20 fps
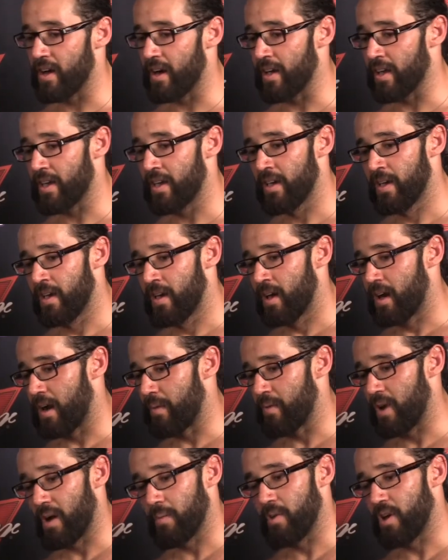
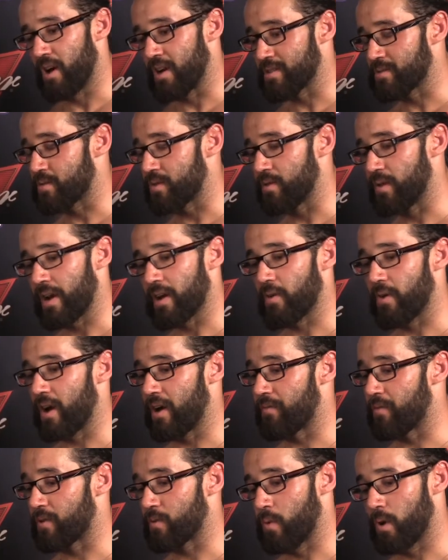I'll be honest with you, I
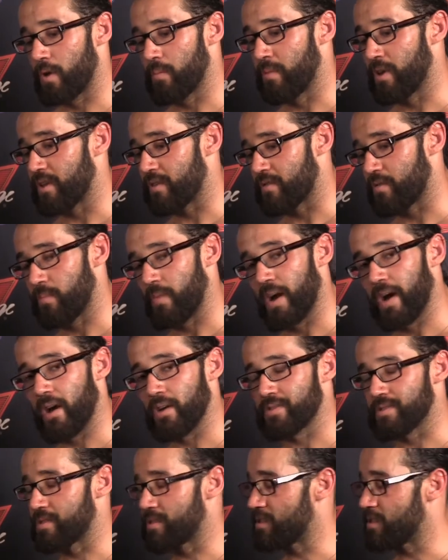cried for 20 minutes from my
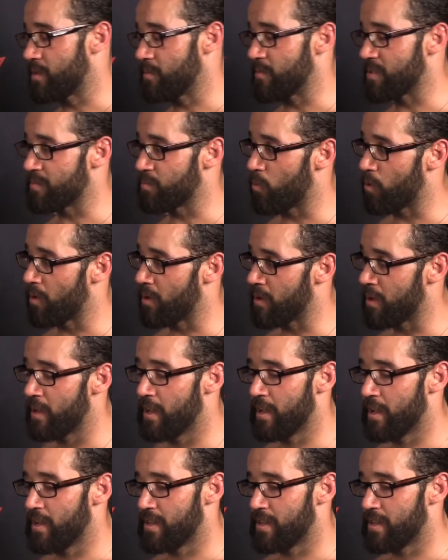house to the gym this morning